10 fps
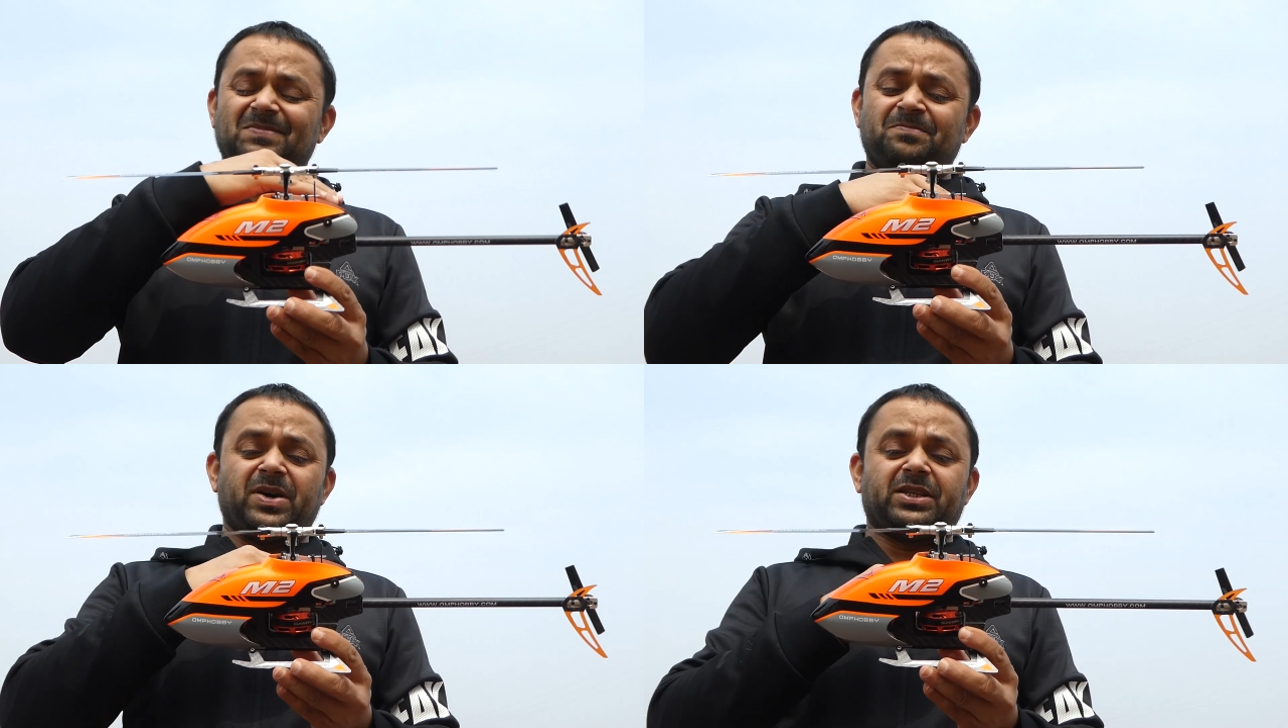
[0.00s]

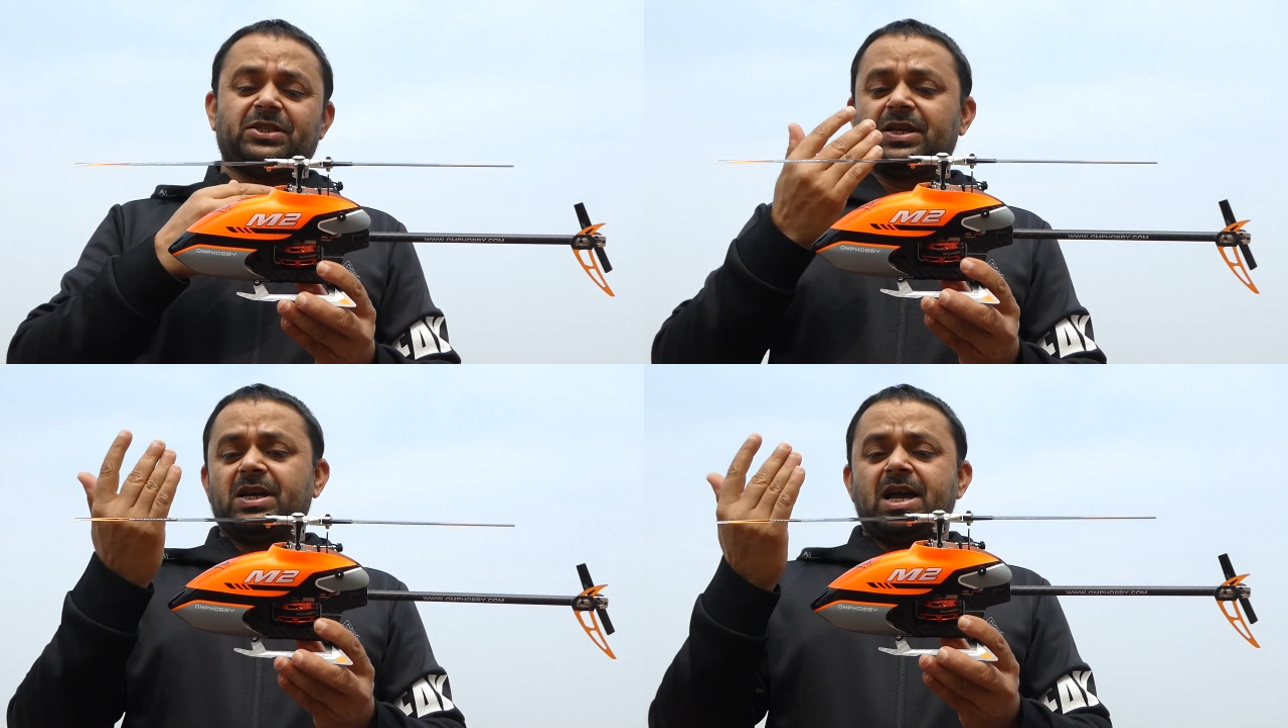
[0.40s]
but
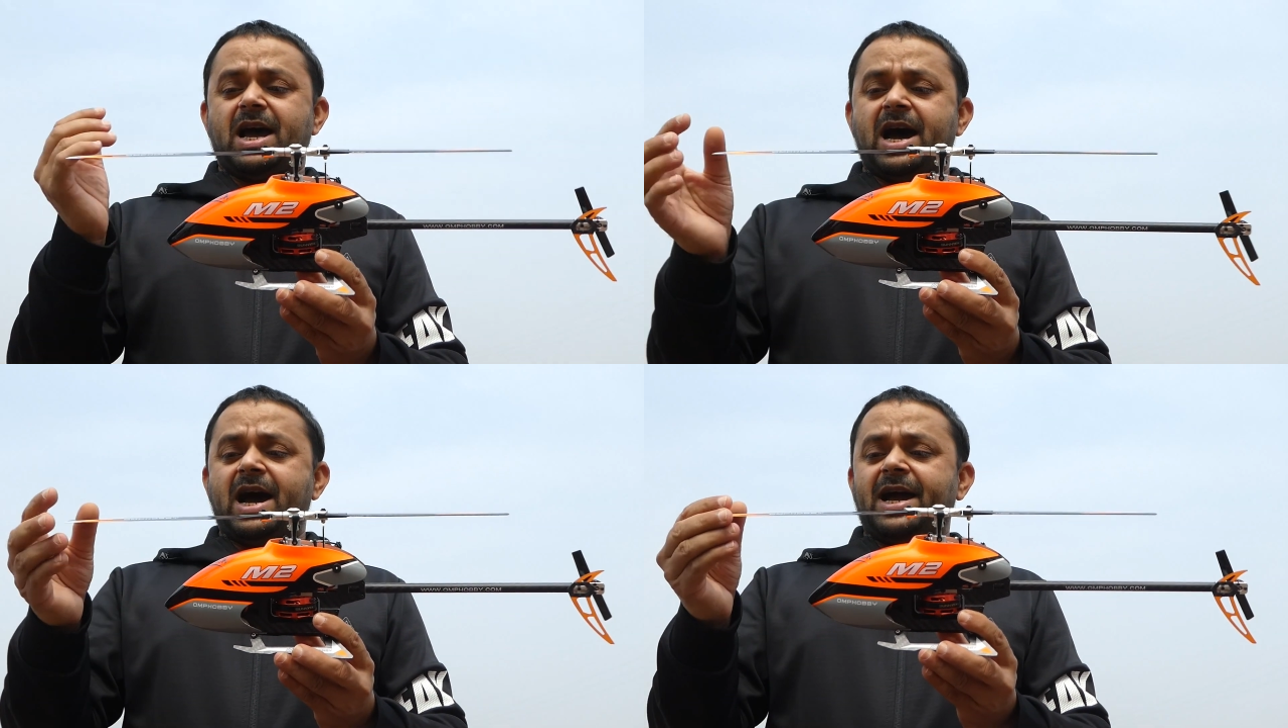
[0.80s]

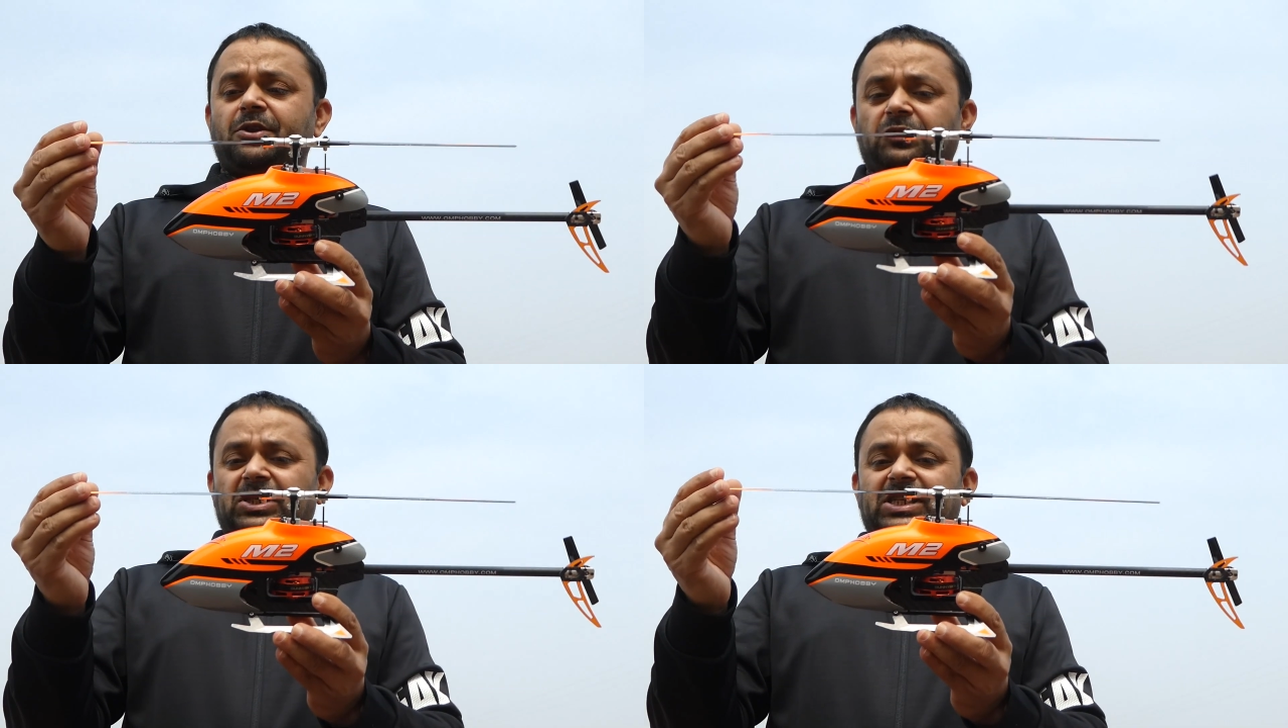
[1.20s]
I
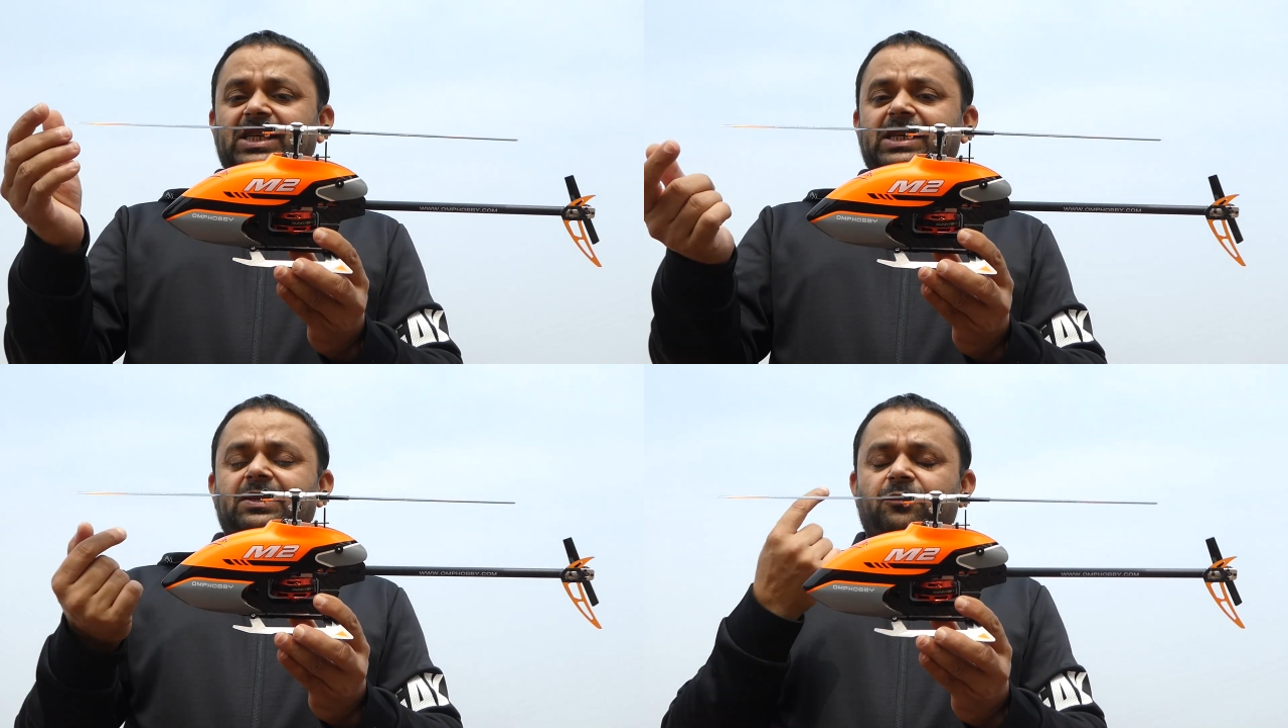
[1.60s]
don't see